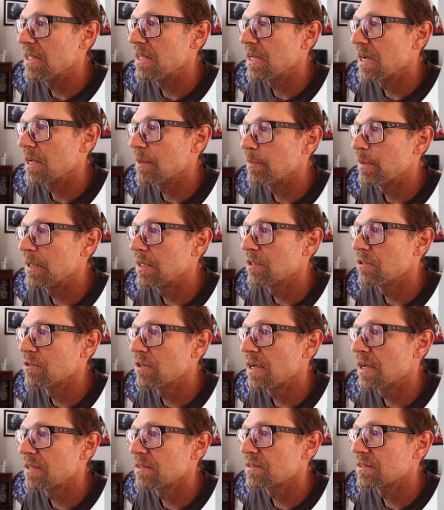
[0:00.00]
IP
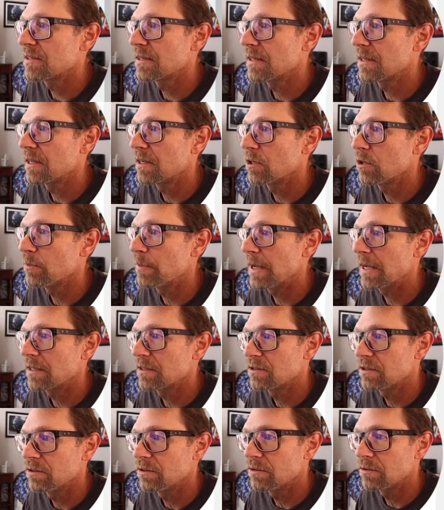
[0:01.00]
address and go back
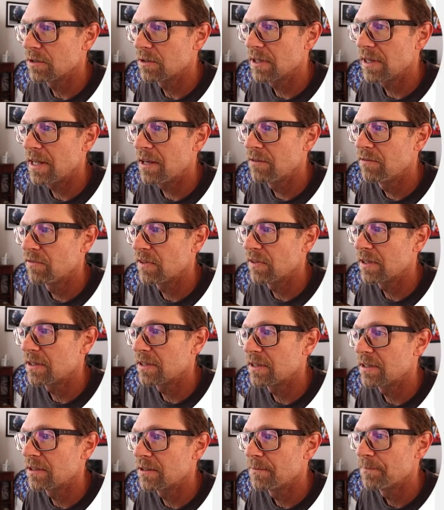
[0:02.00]
to Cloudflare
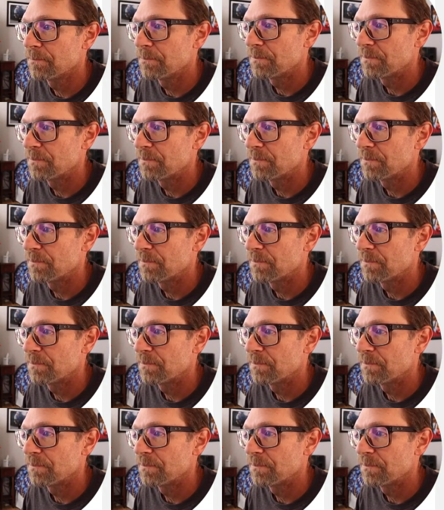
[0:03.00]
here.